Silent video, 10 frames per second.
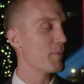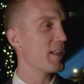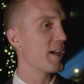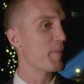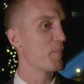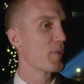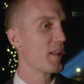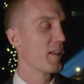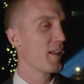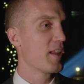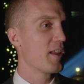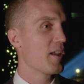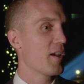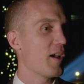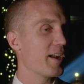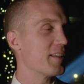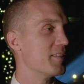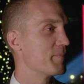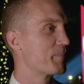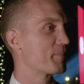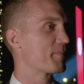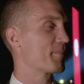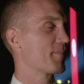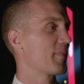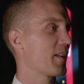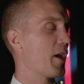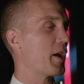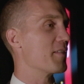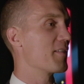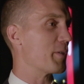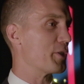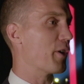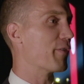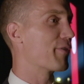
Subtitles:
But I can switch off